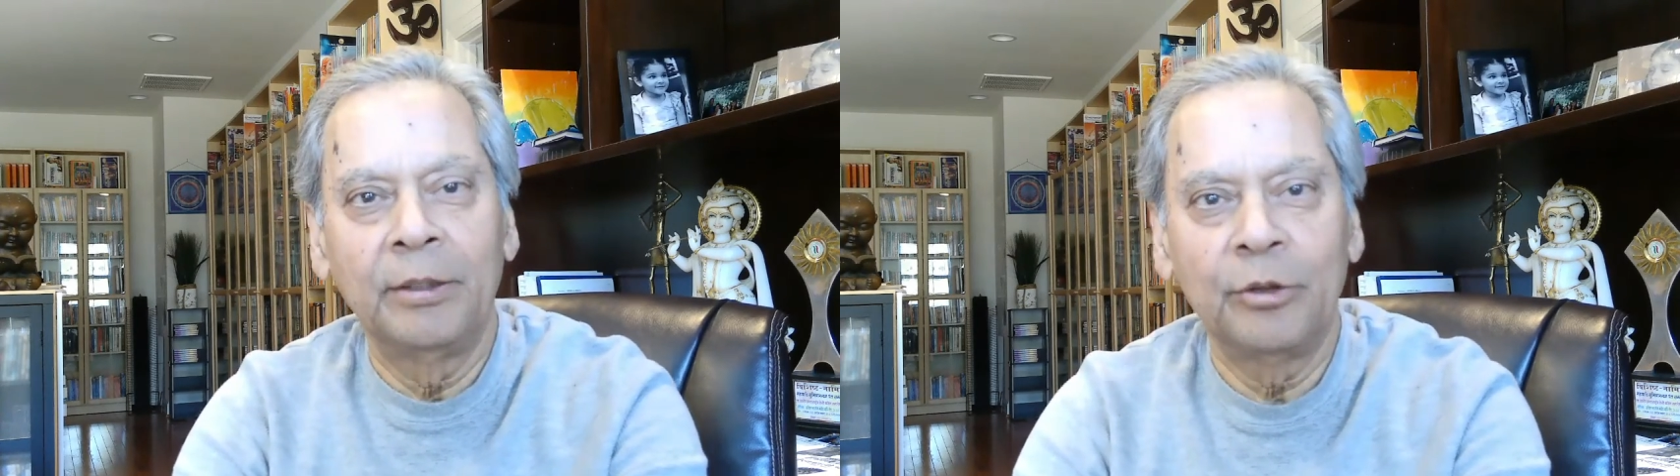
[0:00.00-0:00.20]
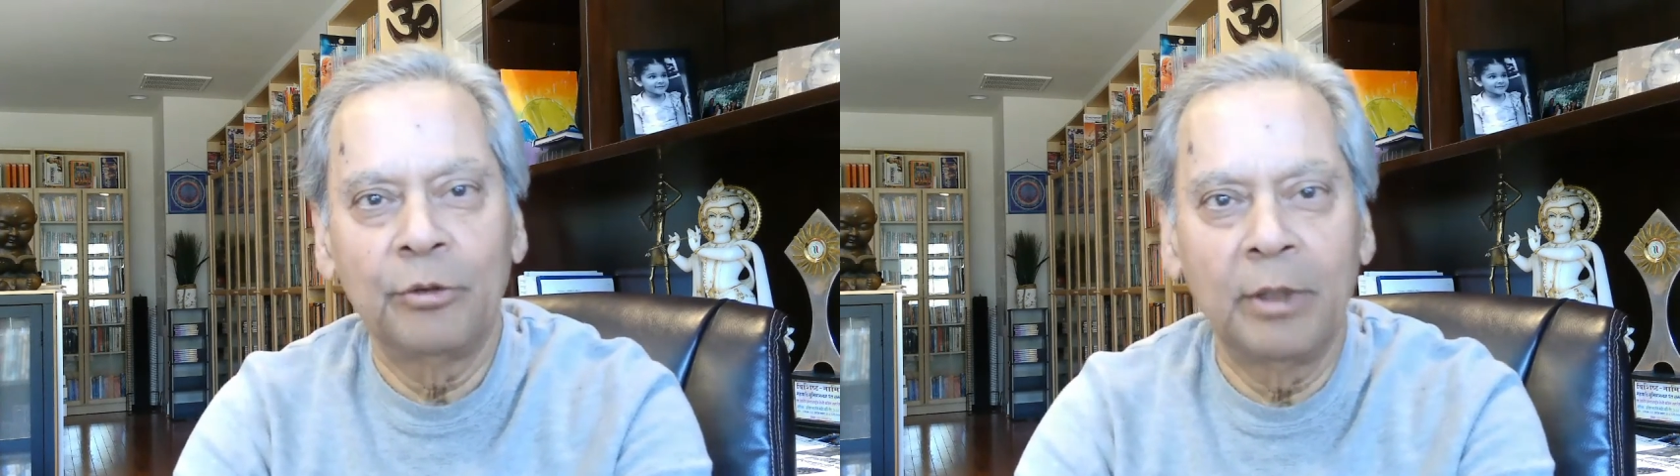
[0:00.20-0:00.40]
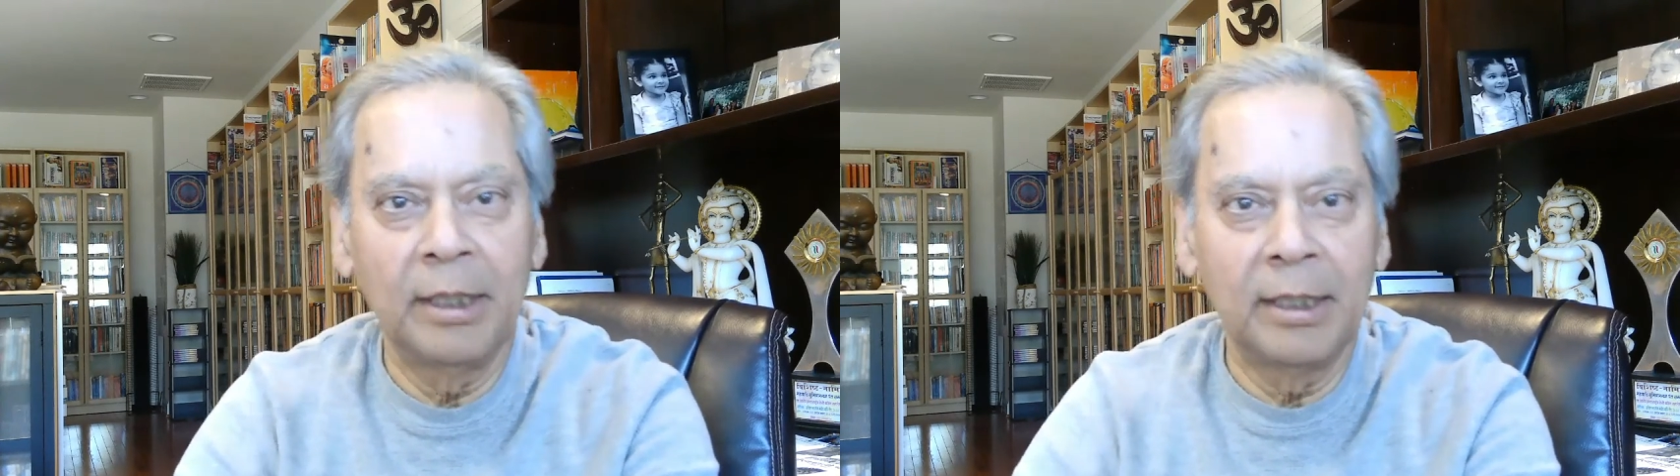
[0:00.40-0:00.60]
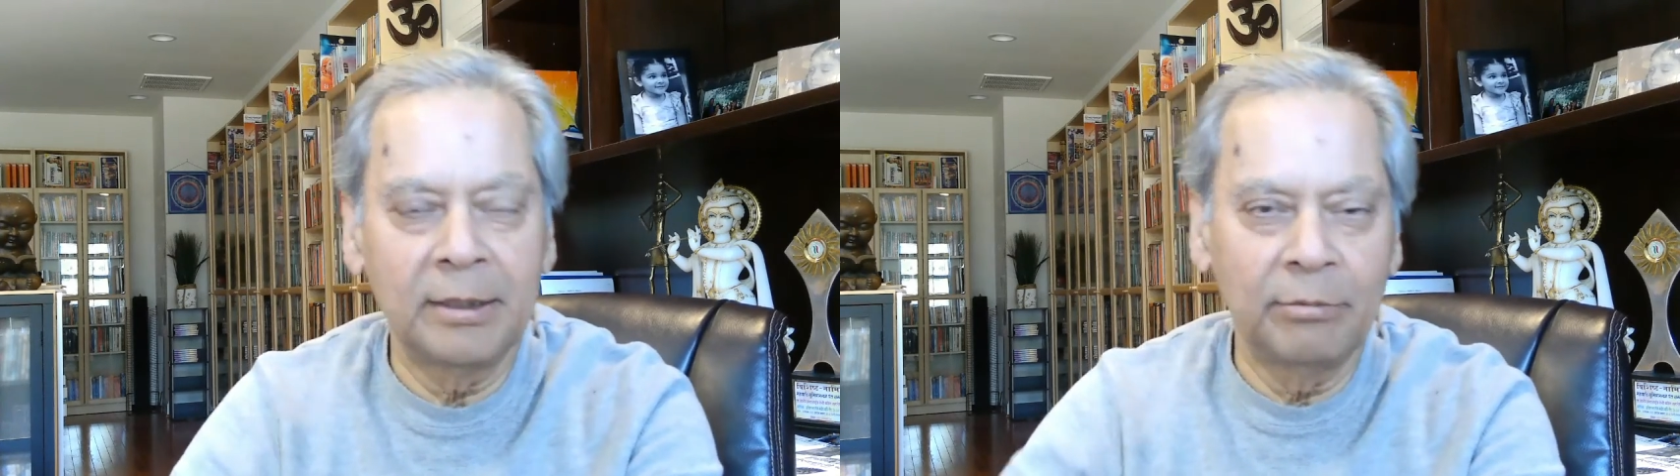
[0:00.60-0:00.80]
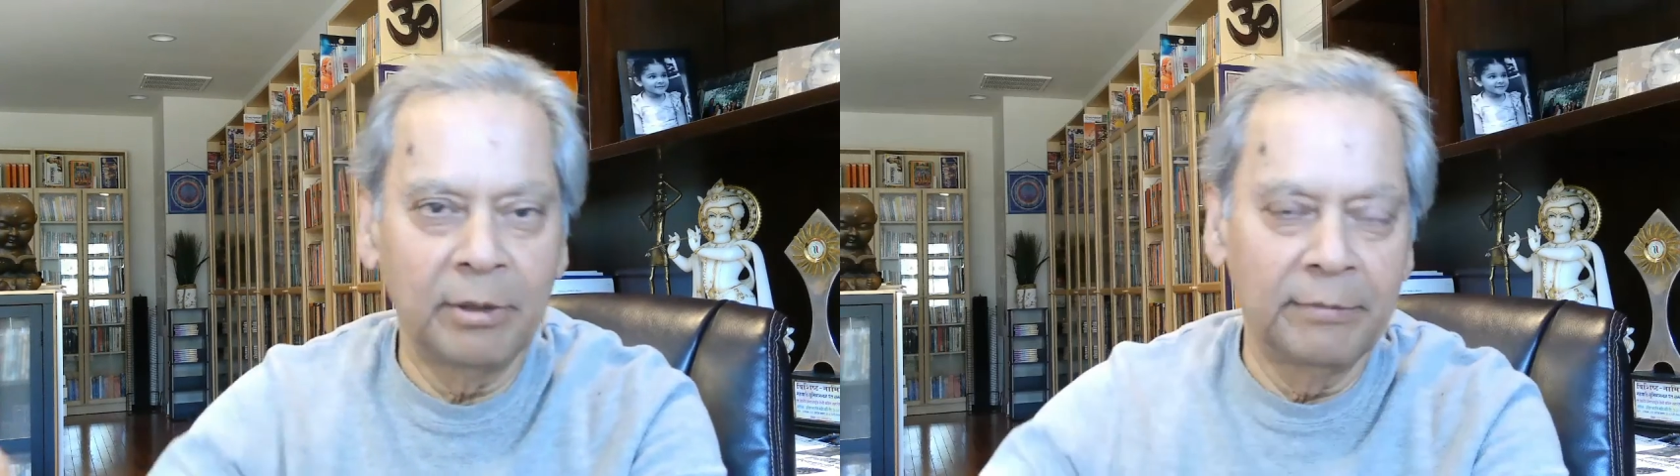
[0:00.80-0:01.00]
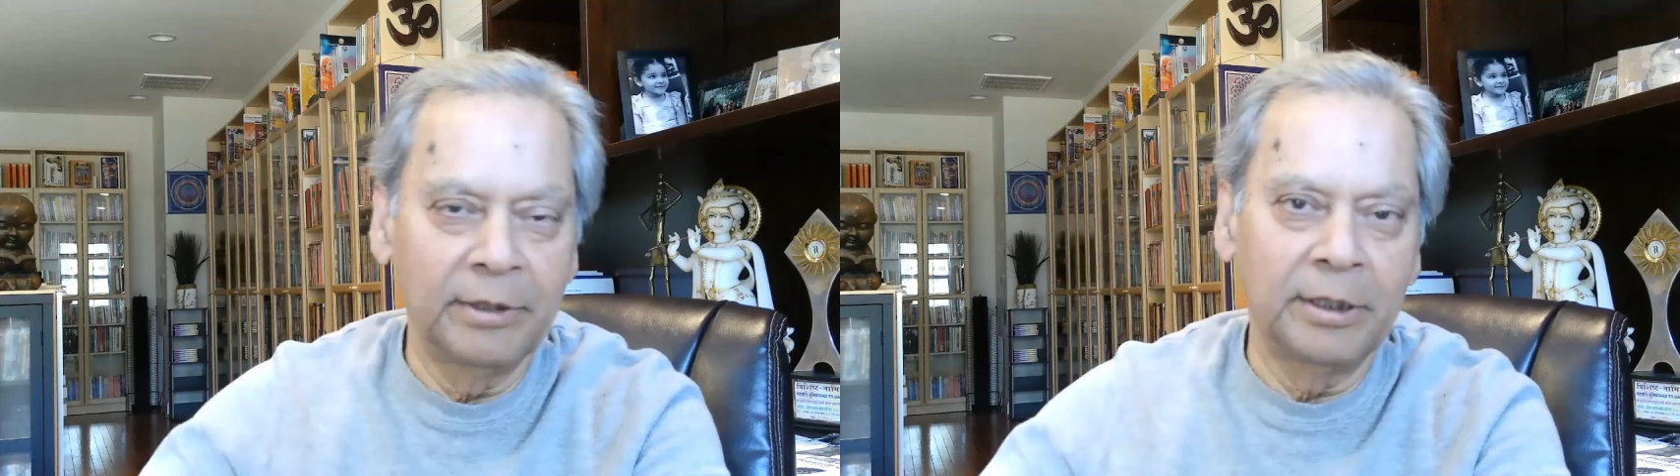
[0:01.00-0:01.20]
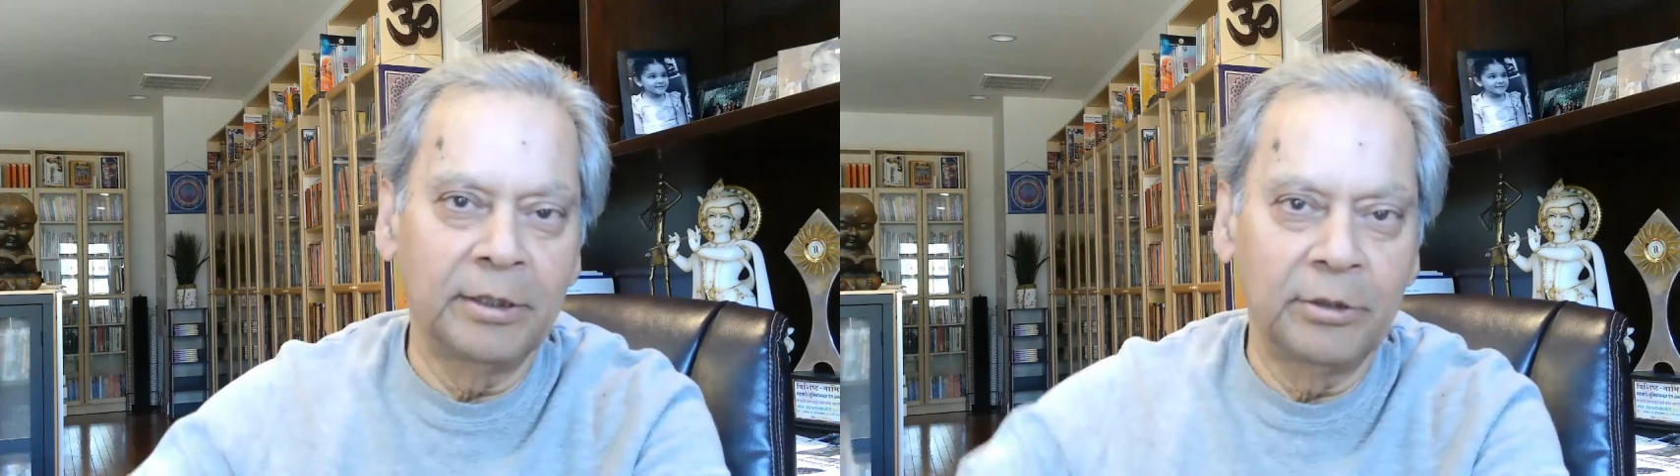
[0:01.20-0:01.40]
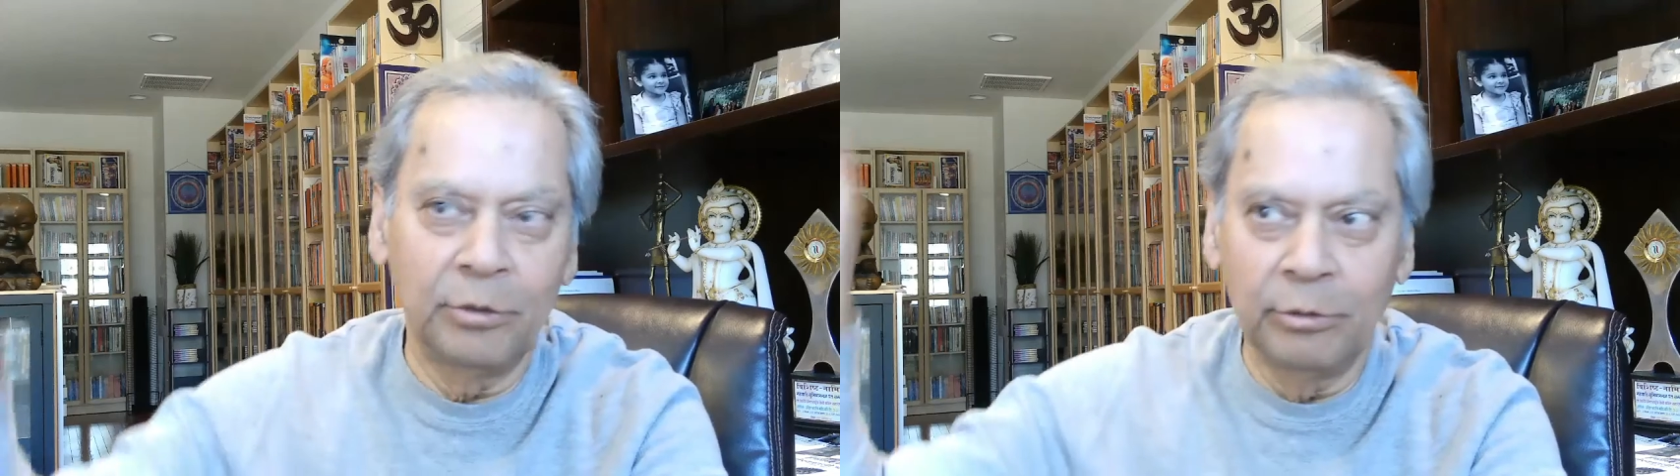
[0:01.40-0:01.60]
So I asked one of the
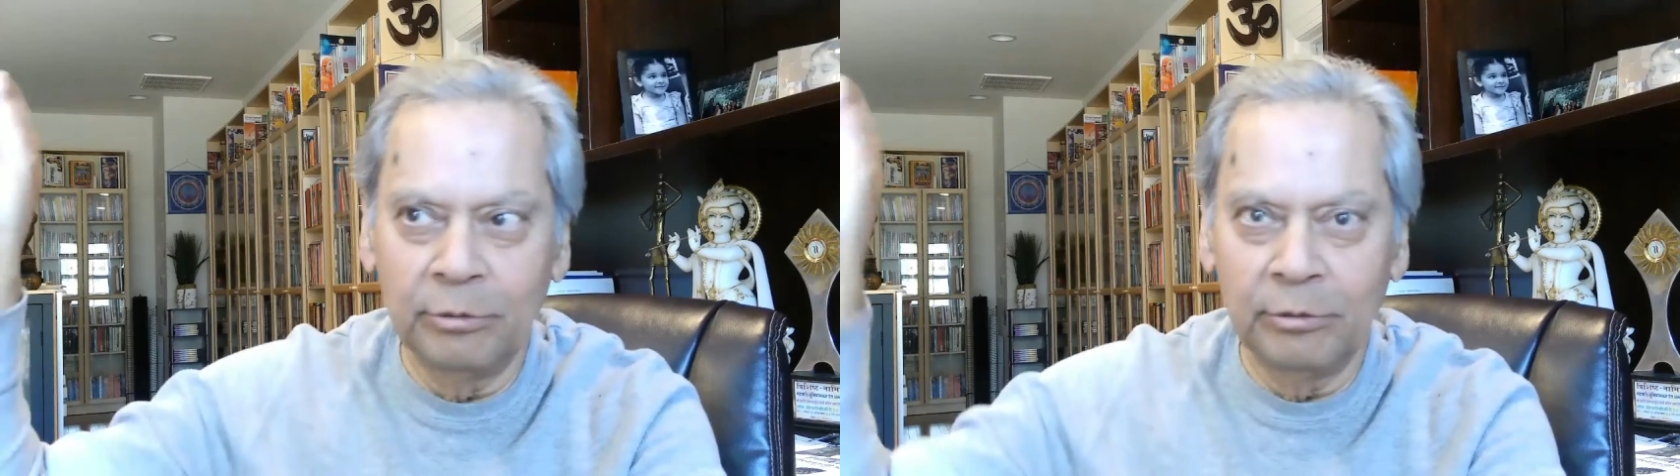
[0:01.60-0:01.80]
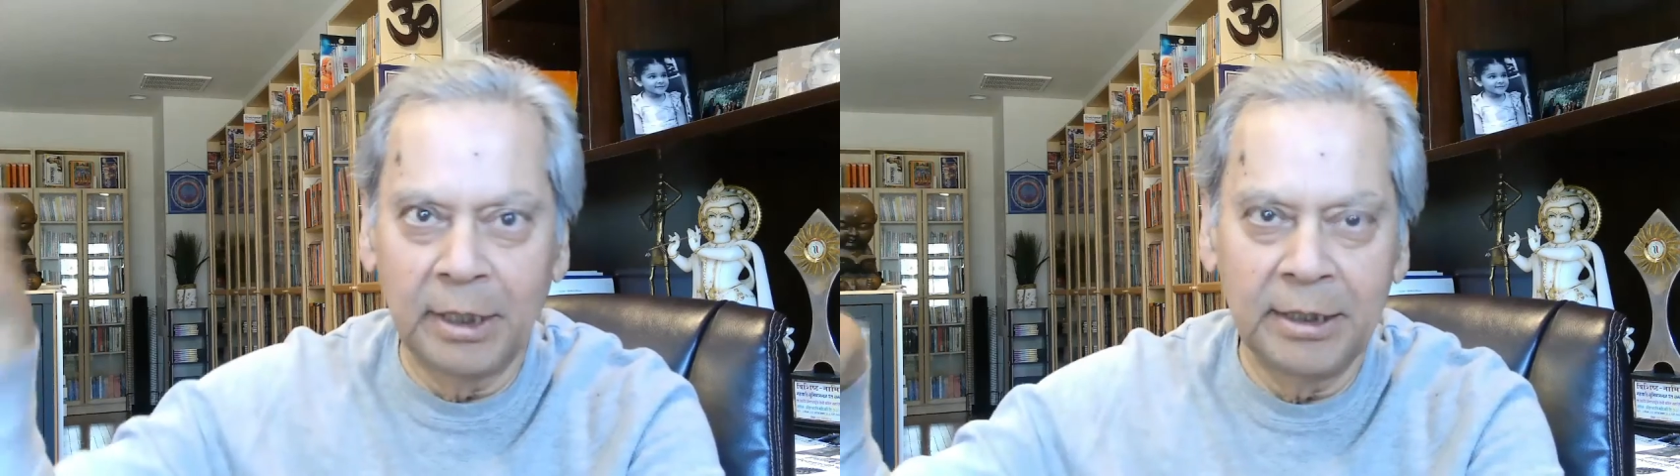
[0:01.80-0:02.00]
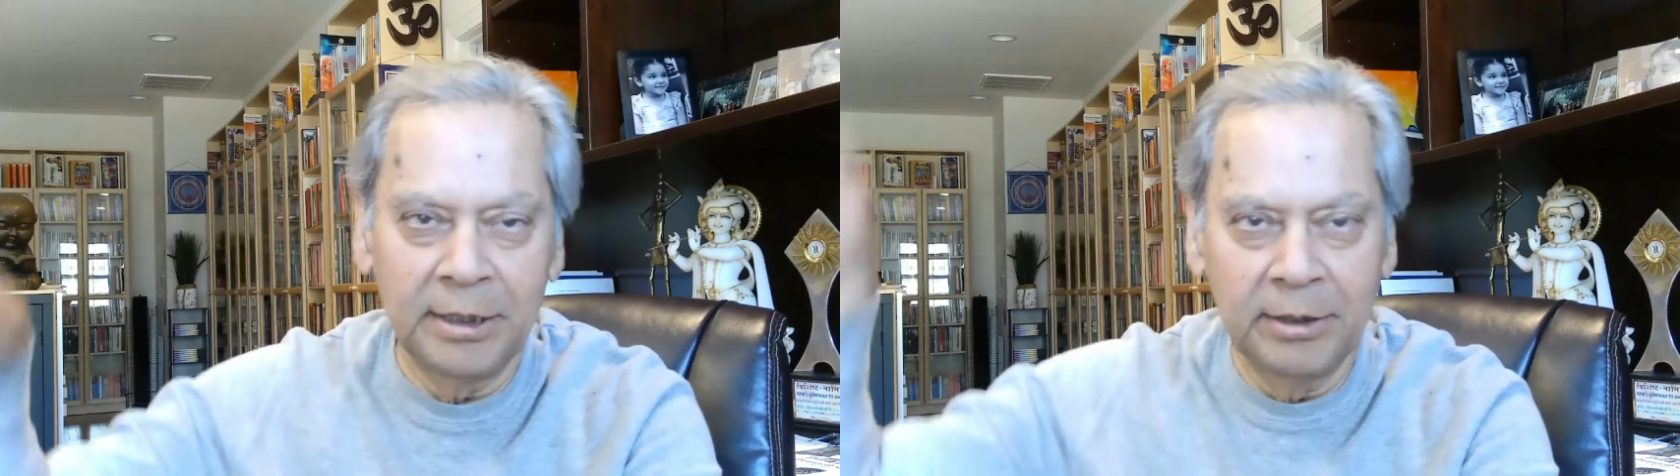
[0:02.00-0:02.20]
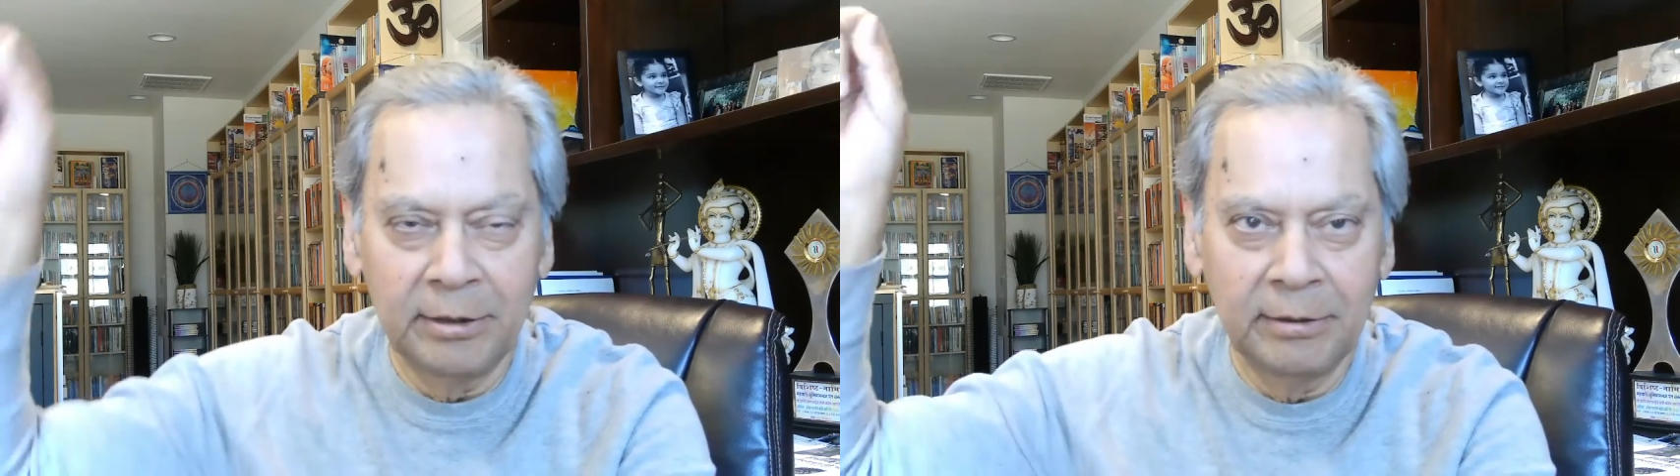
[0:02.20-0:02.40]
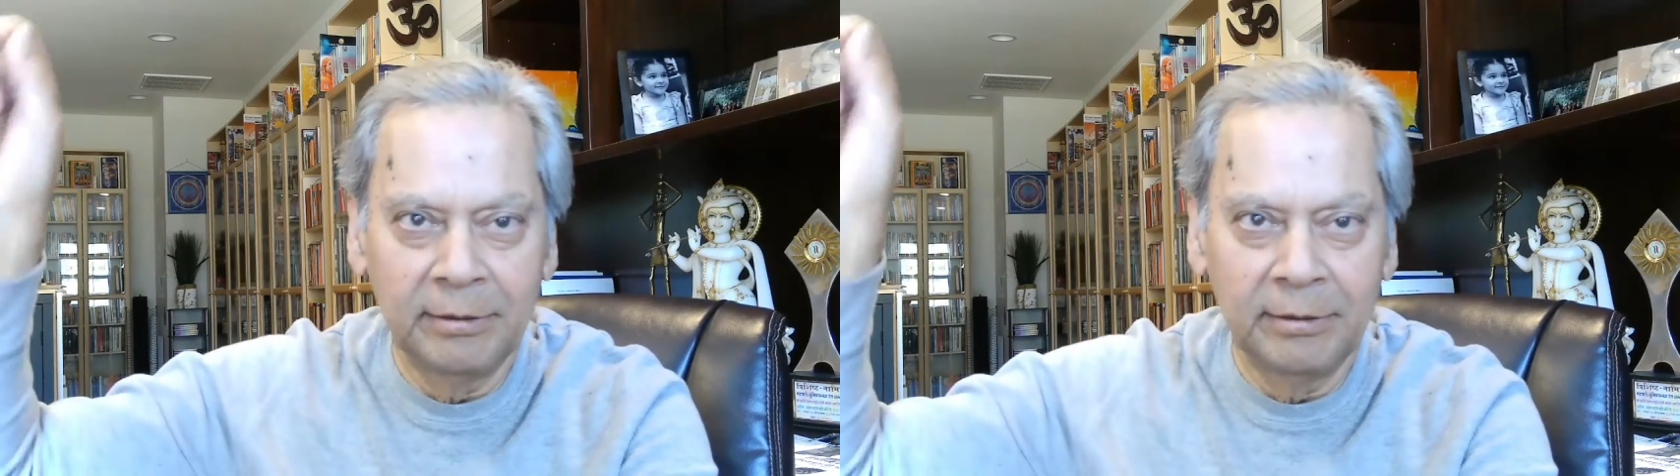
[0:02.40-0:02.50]
kids to write